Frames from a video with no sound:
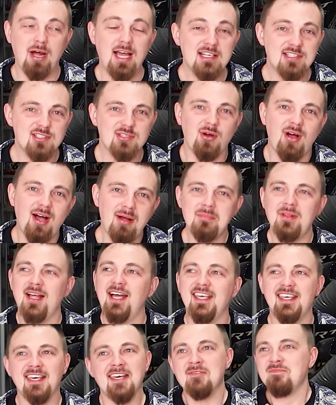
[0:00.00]
right? So I'm
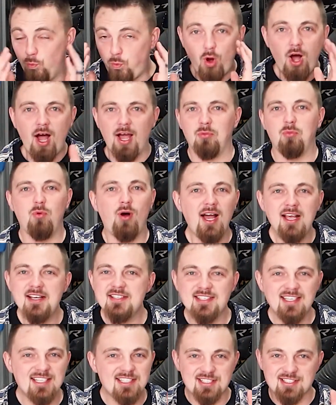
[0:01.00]
like, why? Why
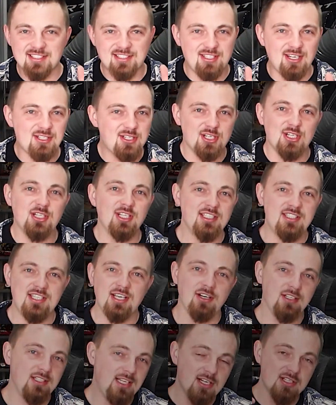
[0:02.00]
is this such a good
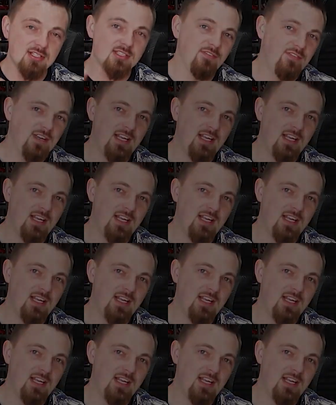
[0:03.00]
deal? And here's the